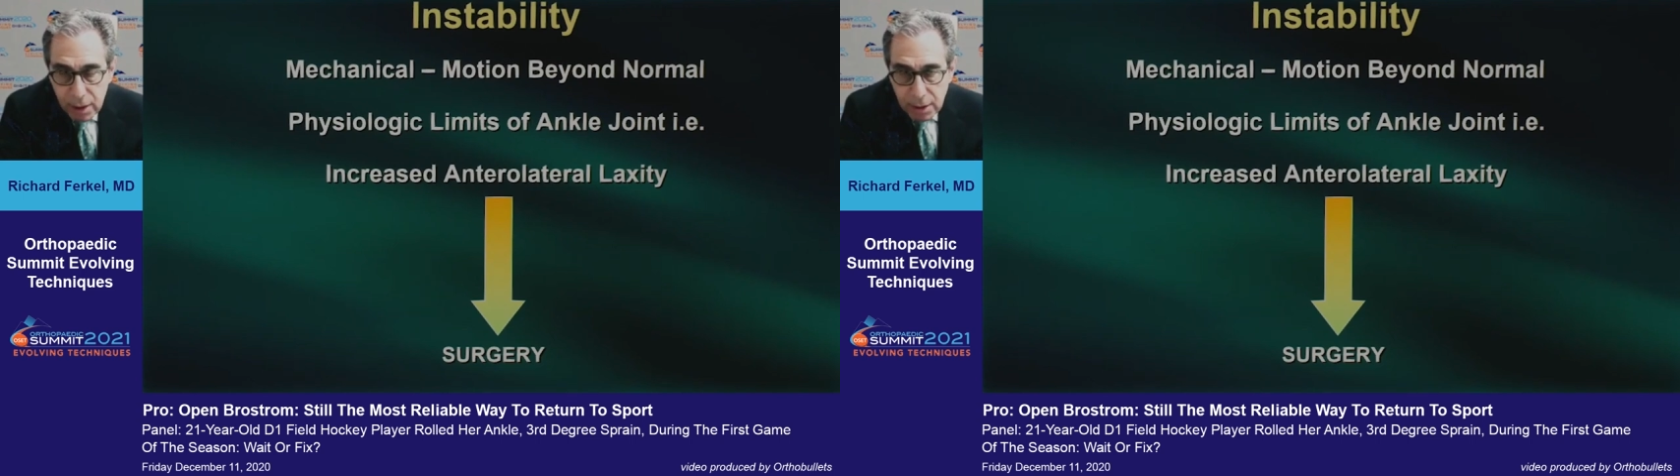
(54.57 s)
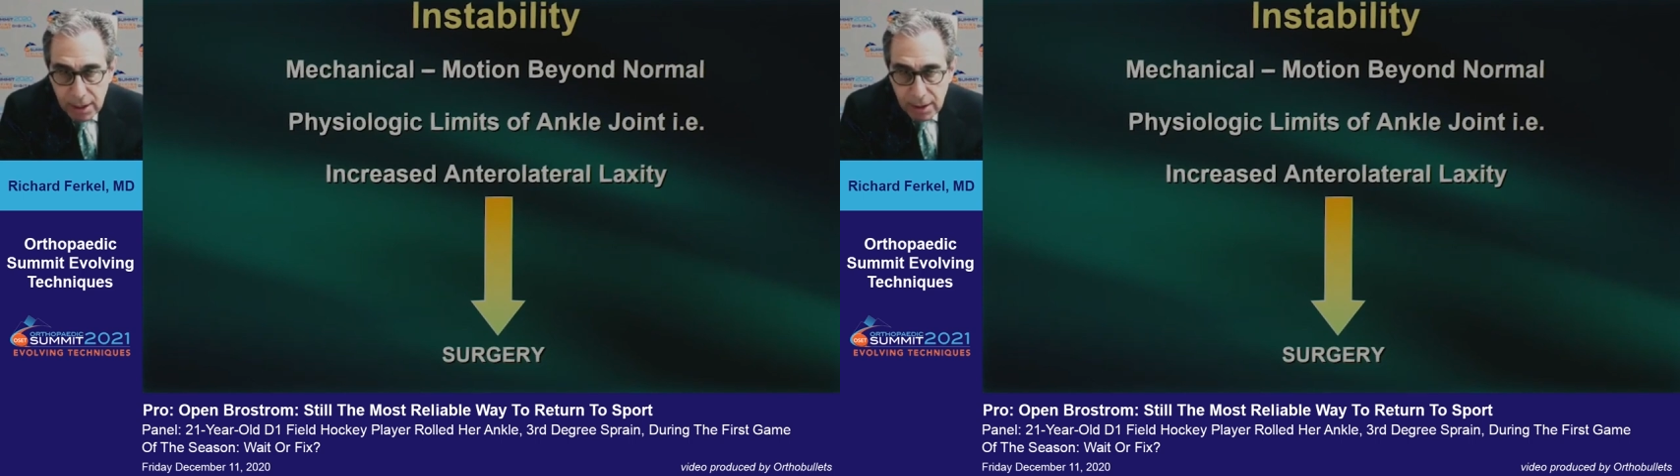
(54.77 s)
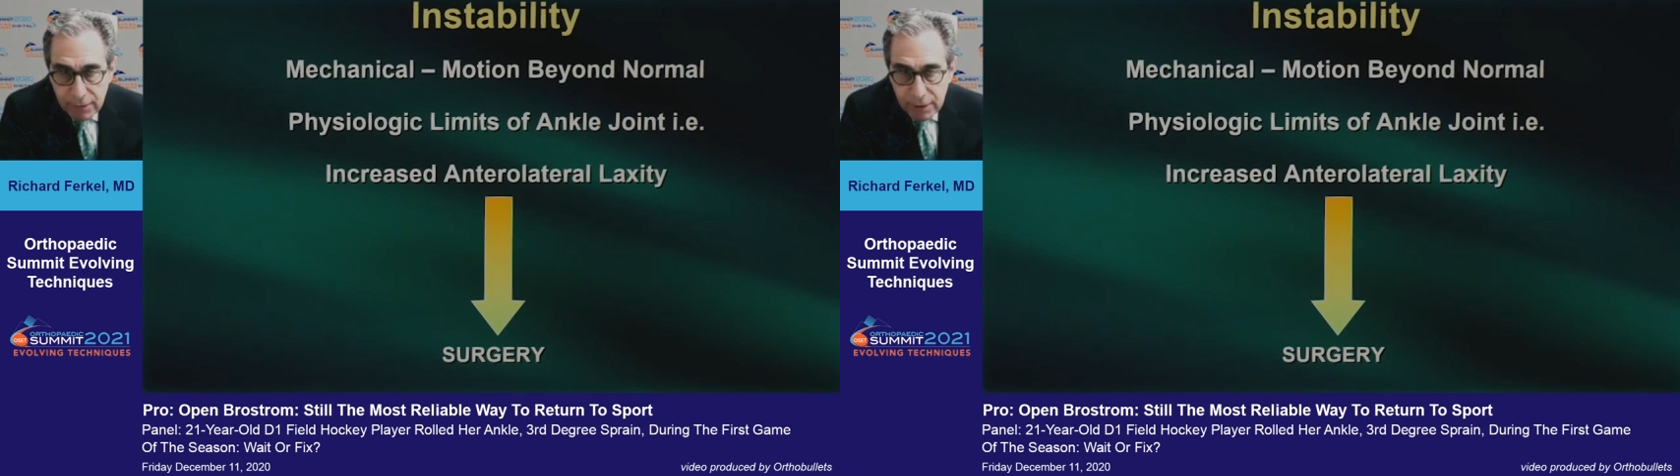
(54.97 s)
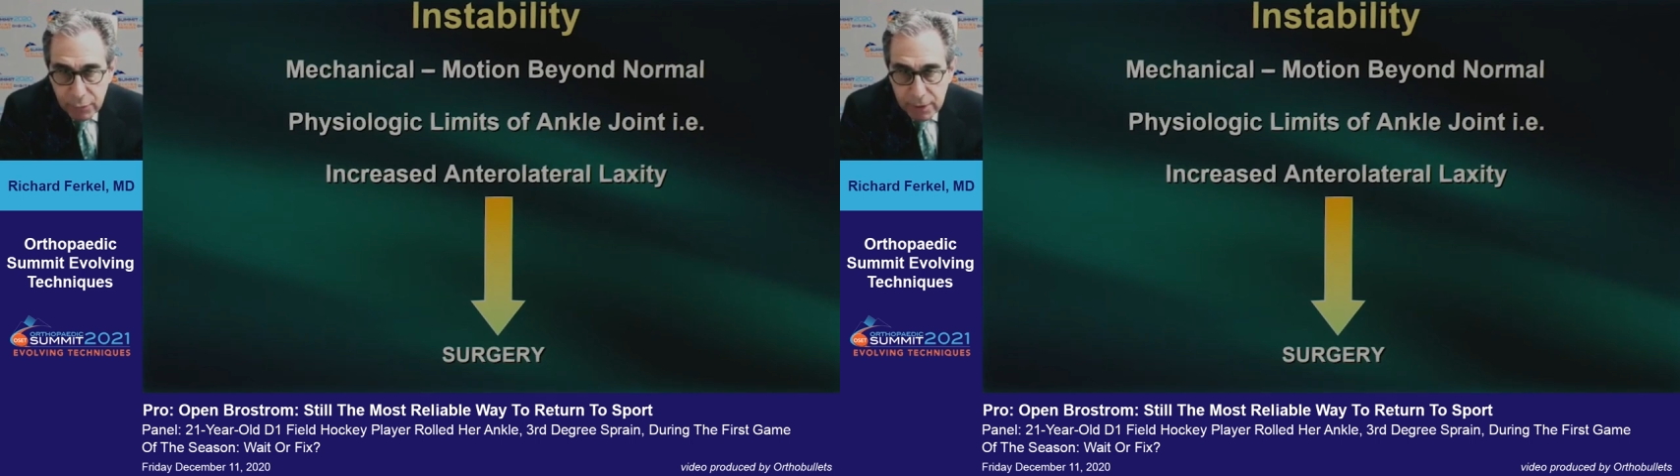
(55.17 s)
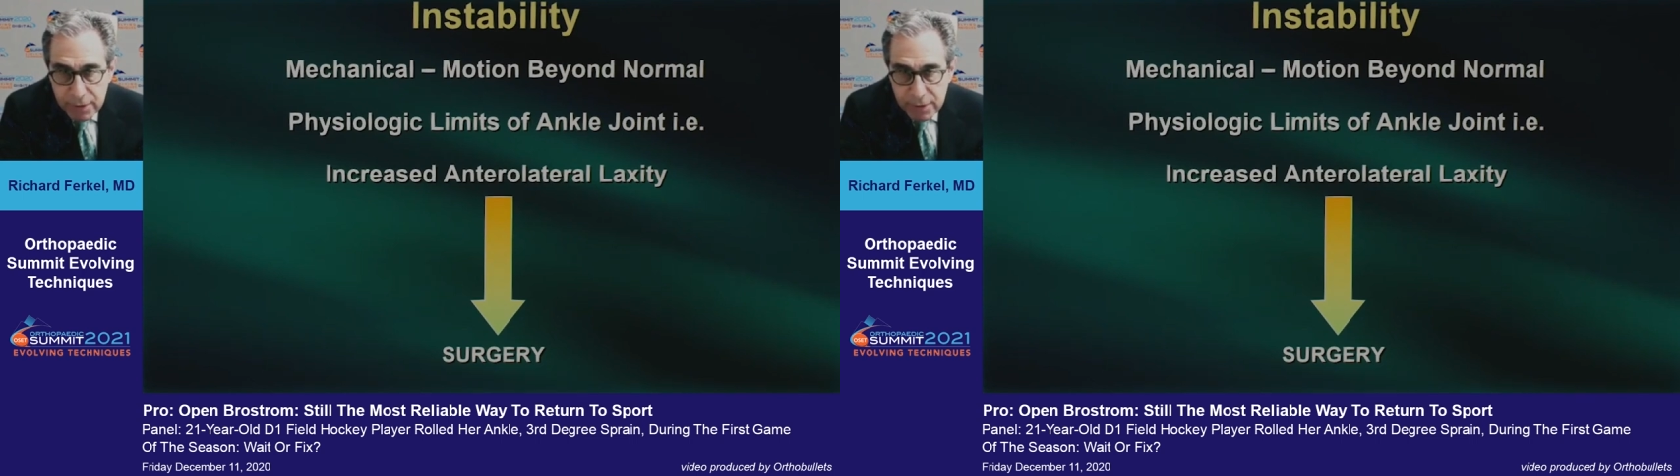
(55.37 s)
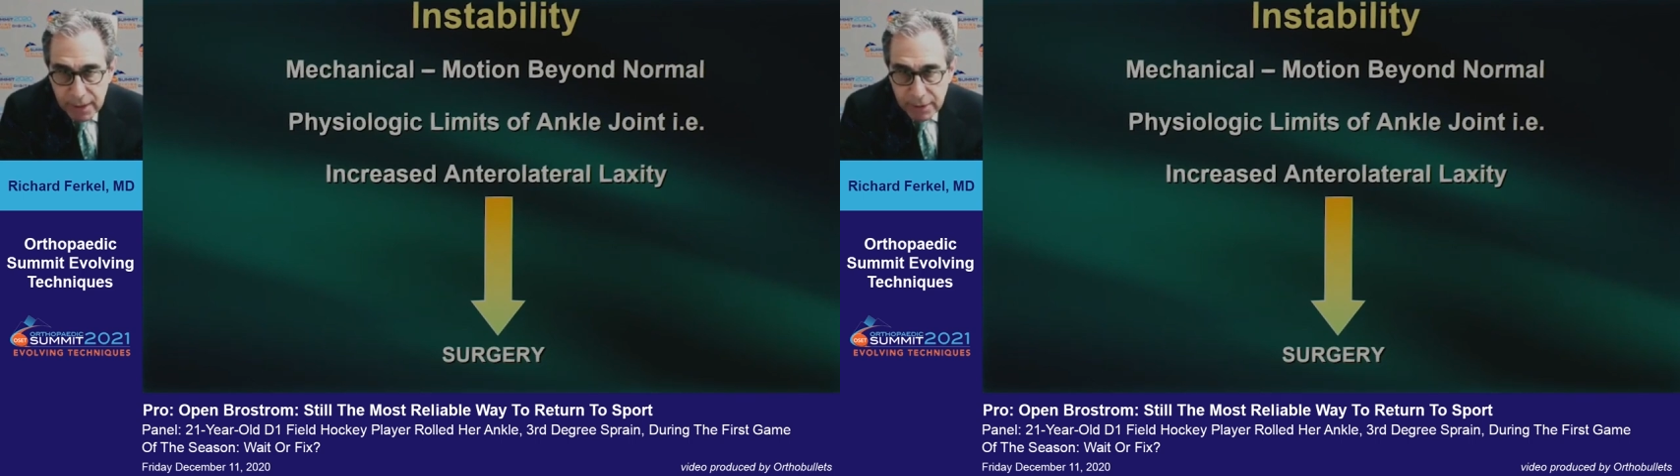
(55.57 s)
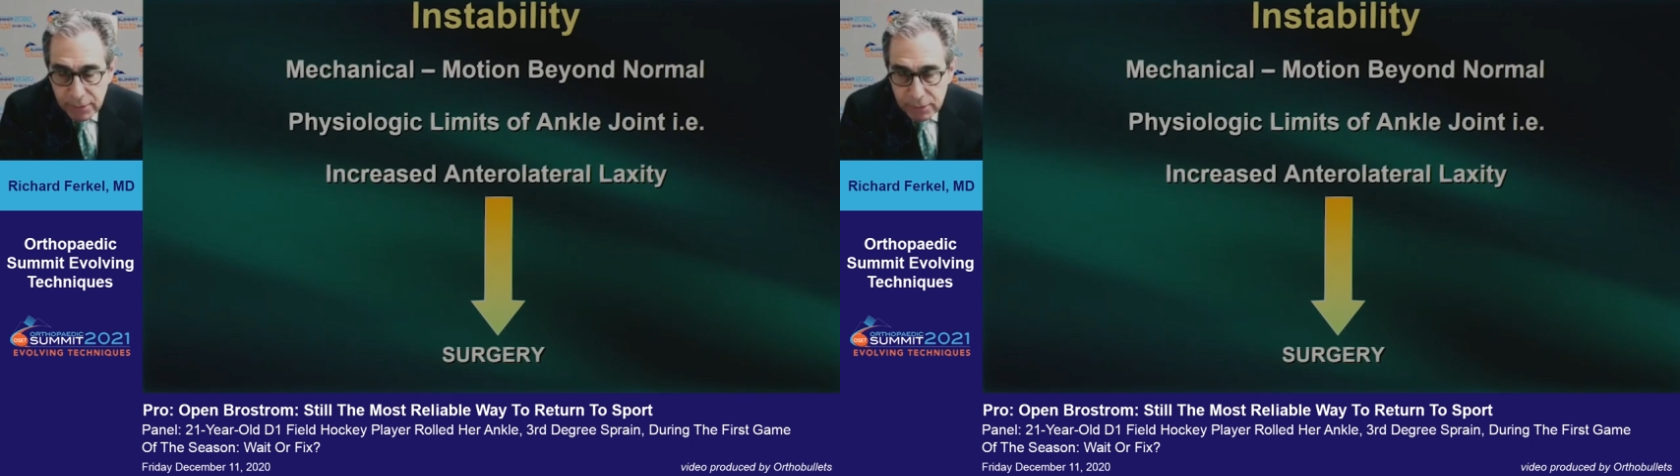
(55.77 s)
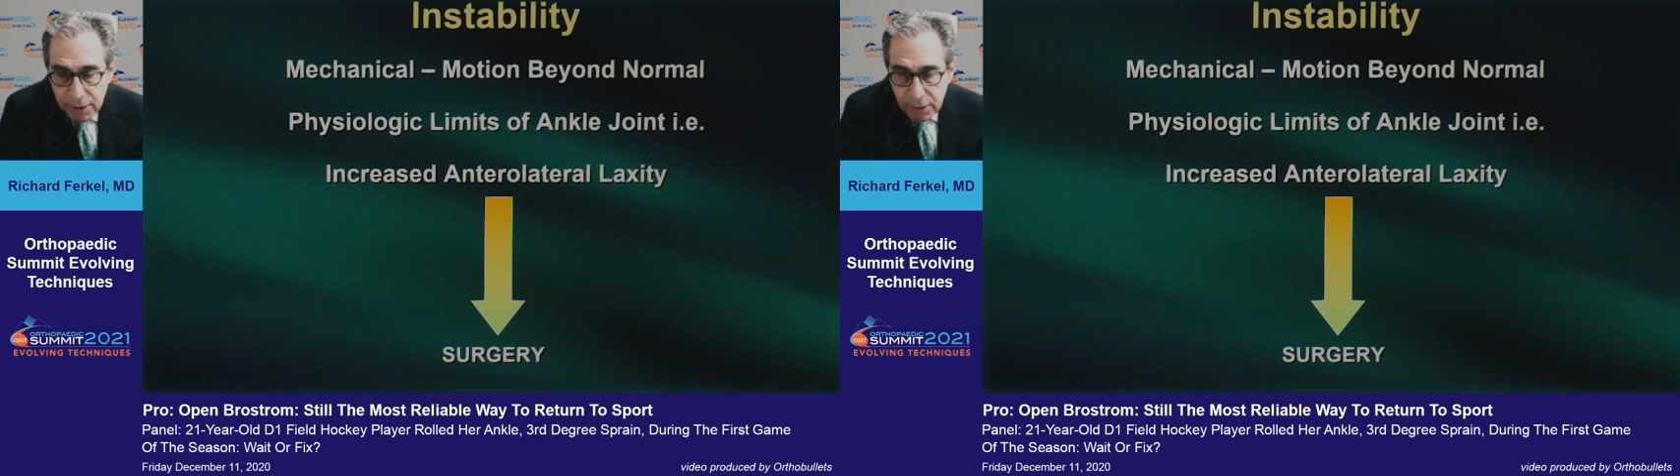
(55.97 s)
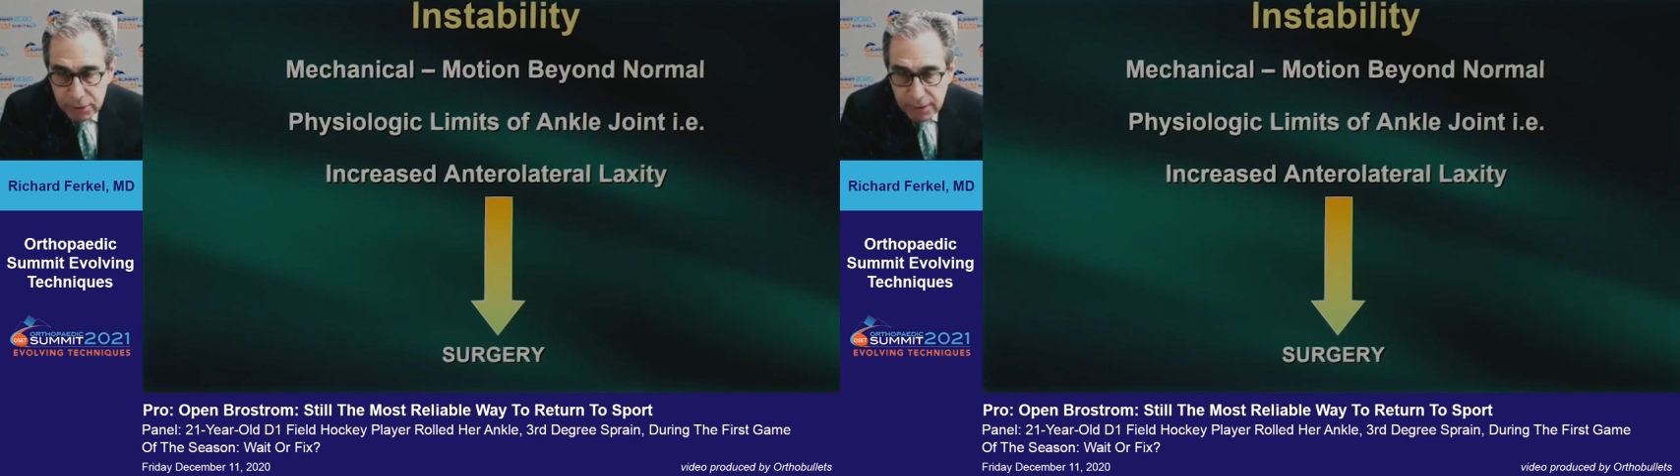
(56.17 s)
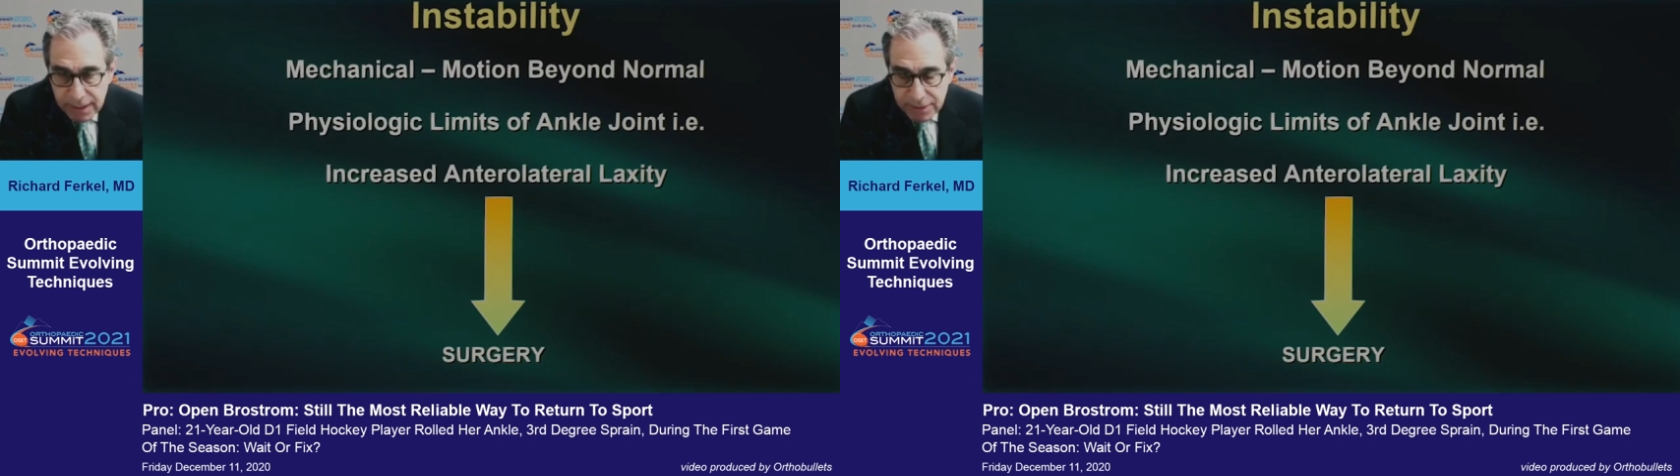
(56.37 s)
you have increased anterolateral
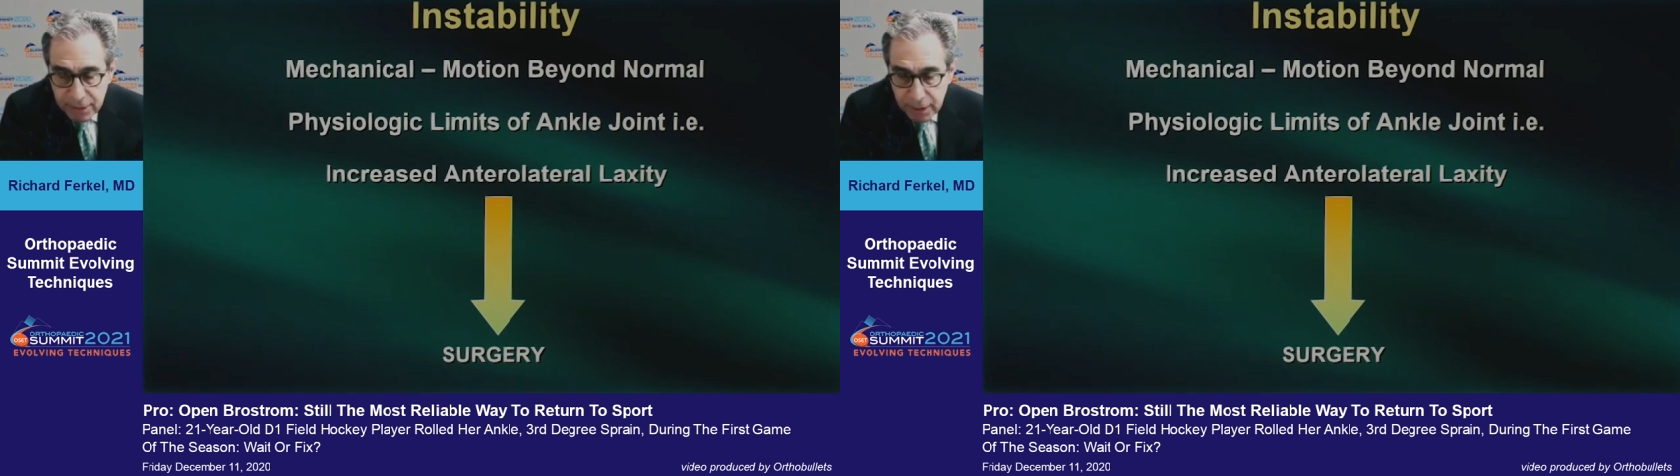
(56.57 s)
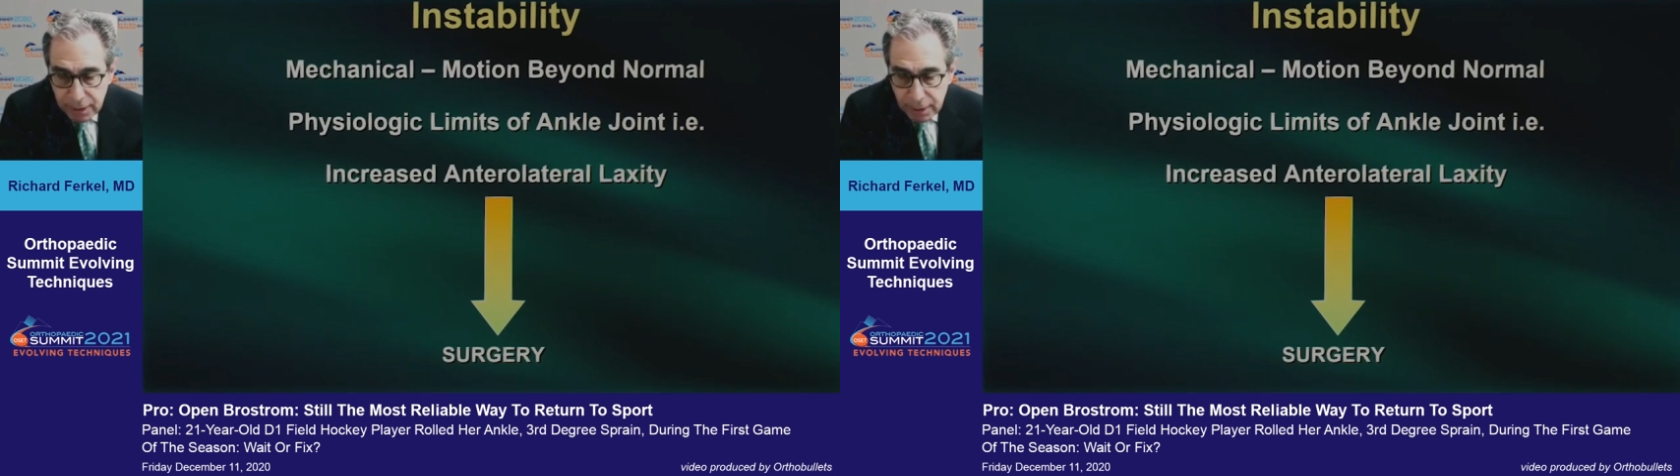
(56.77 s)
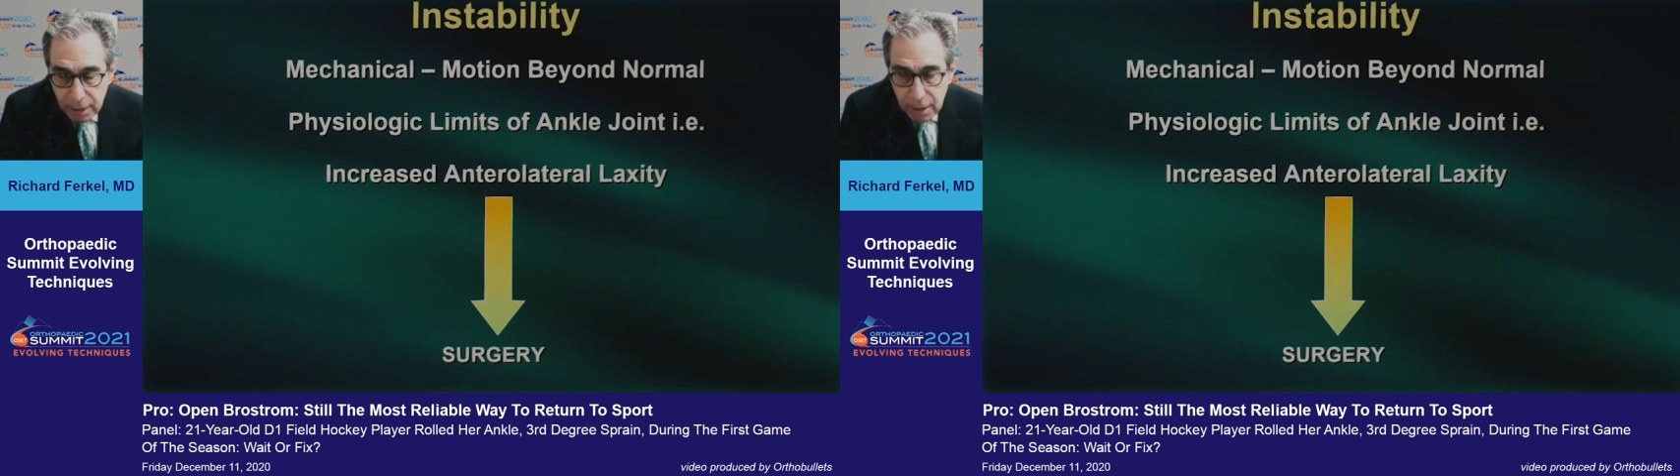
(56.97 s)
laxity,